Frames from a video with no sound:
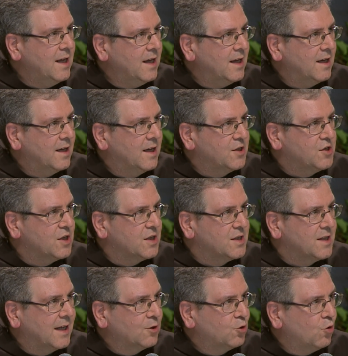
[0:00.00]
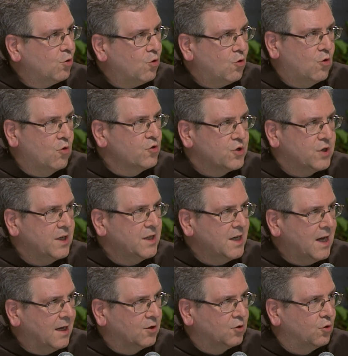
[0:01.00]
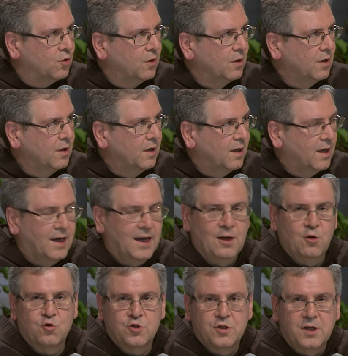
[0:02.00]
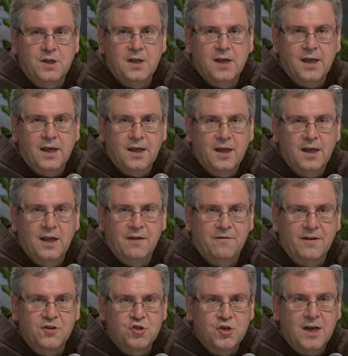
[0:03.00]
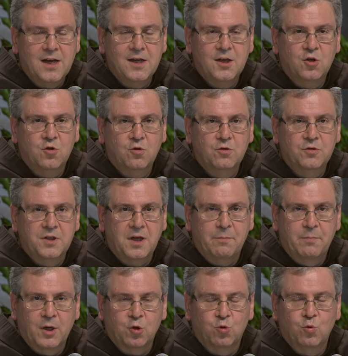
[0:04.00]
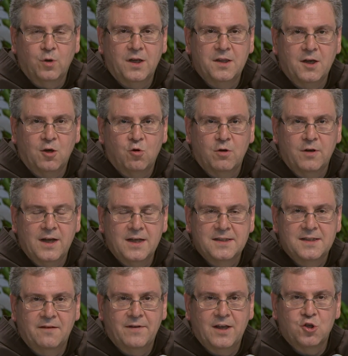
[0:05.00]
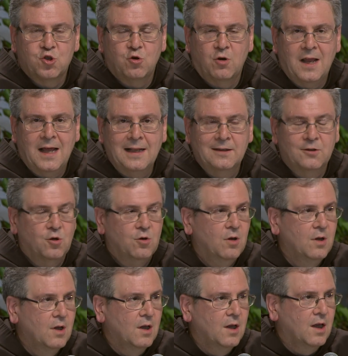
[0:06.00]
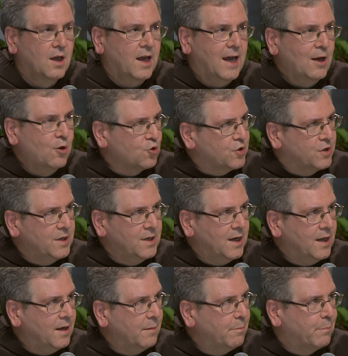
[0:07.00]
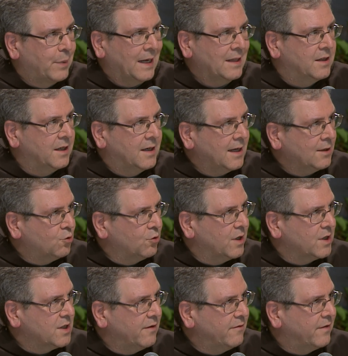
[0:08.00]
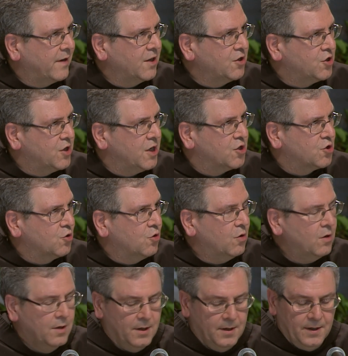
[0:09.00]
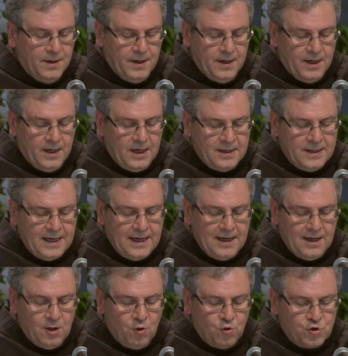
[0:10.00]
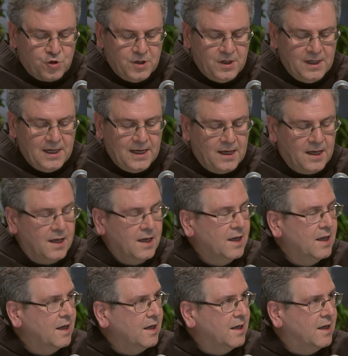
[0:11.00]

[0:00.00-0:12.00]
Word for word: a facile way of approaching others, but we have a dialogue because this is the method that was practiced by Saint Francis